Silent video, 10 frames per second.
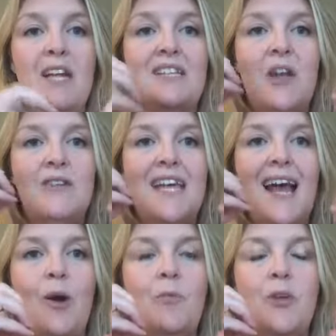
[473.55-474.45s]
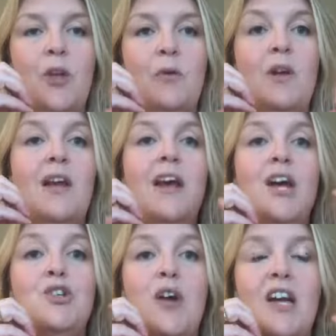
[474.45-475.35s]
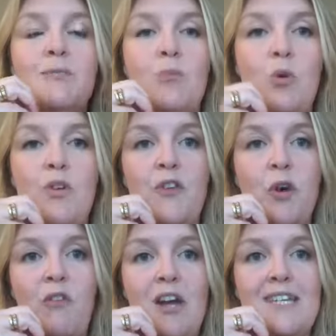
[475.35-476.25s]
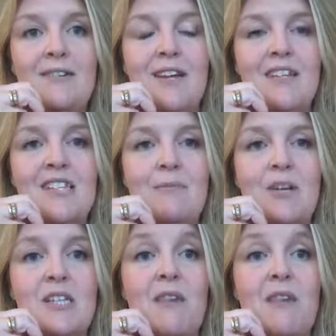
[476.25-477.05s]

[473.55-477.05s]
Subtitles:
It's going to help you attract more of your ideal customers